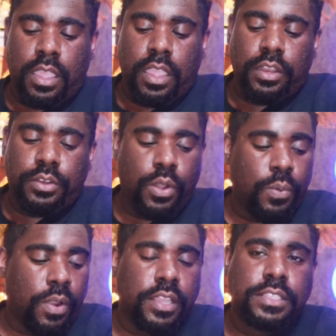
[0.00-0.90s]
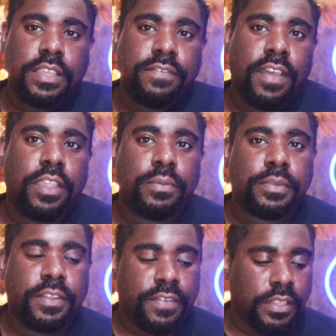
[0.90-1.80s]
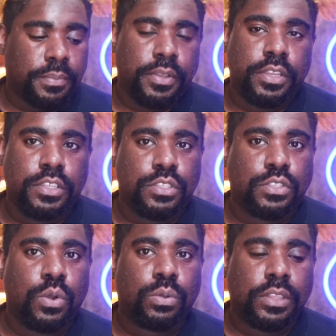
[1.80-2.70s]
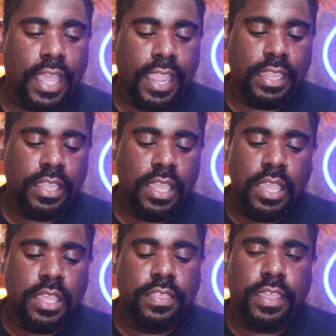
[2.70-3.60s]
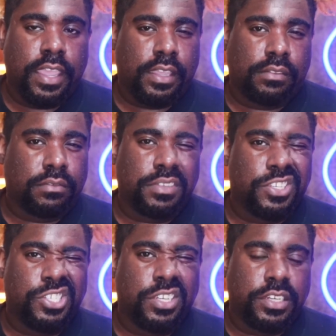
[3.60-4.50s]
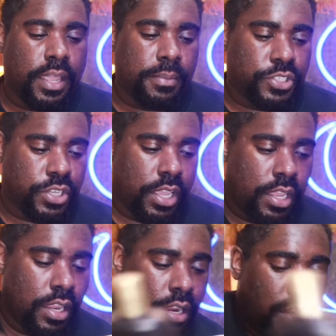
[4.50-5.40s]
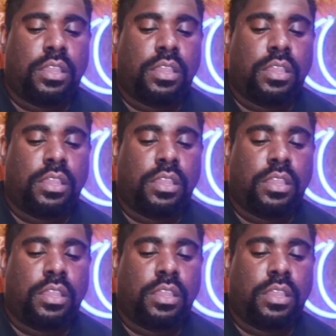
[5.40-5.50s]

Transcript: And don't worry, 10 volume developer is so light that it shouldn't damage your hair.